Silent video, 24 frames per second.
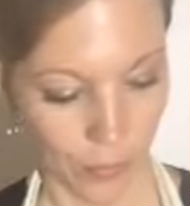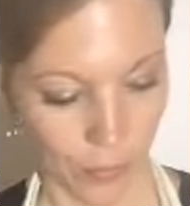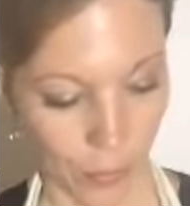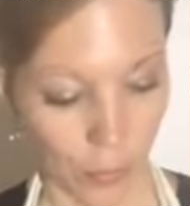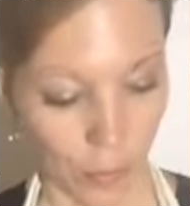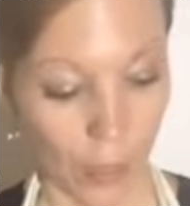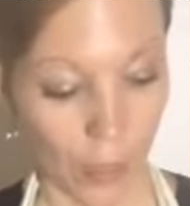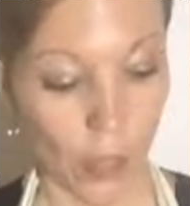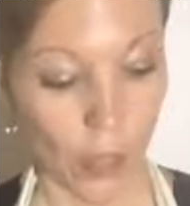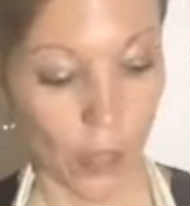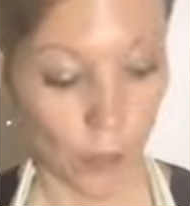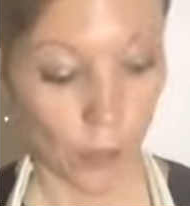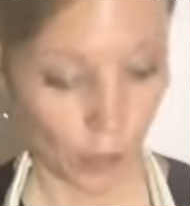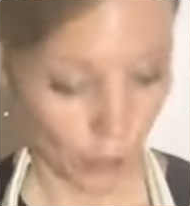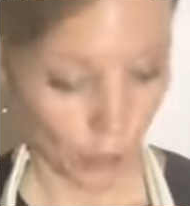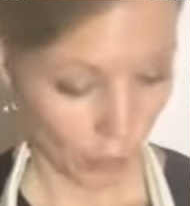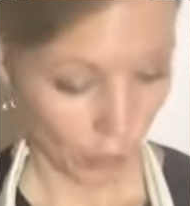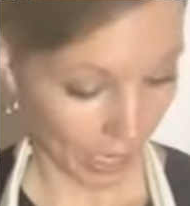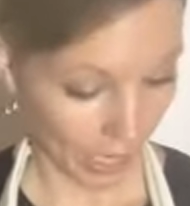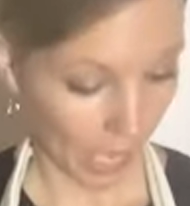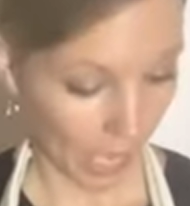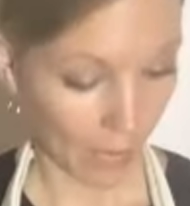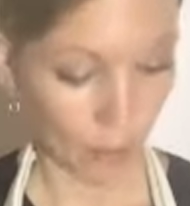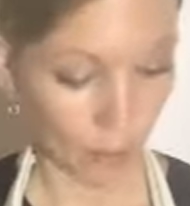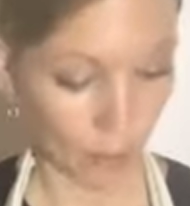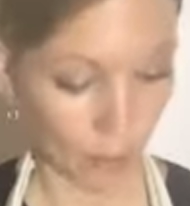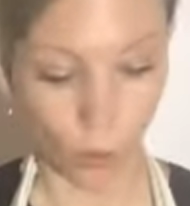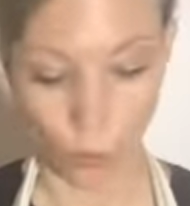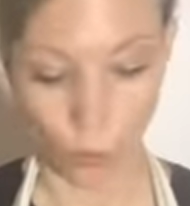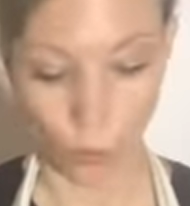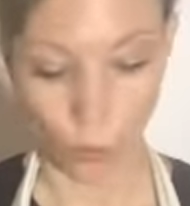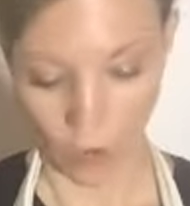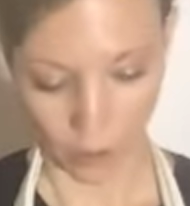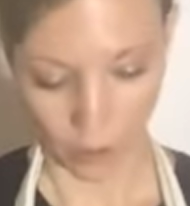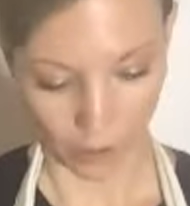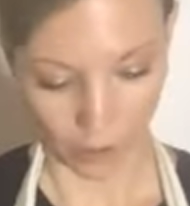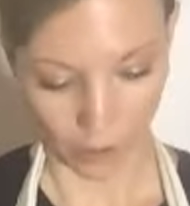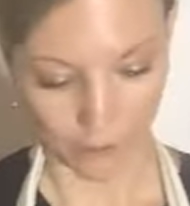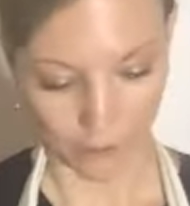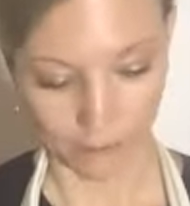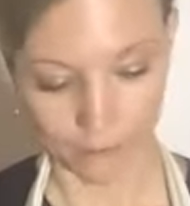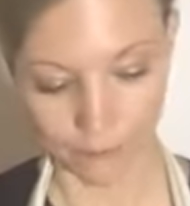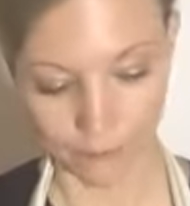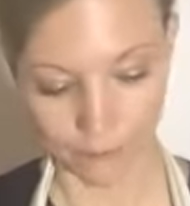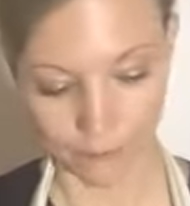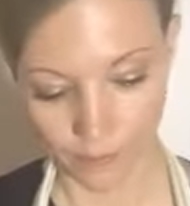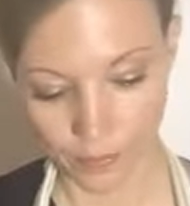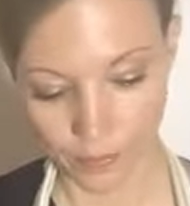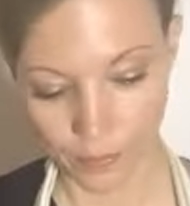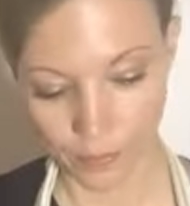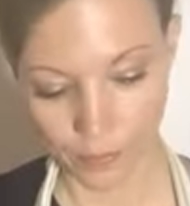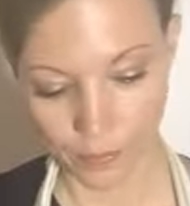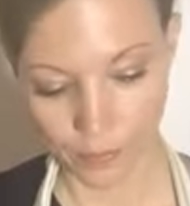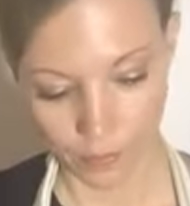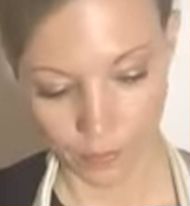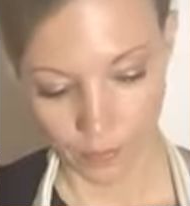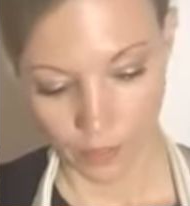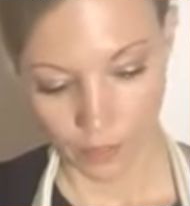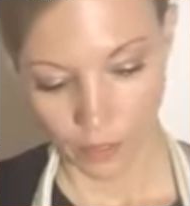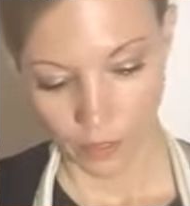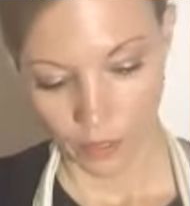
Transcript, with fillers: You can just add more water. Mm-hmm. Okay. Okay.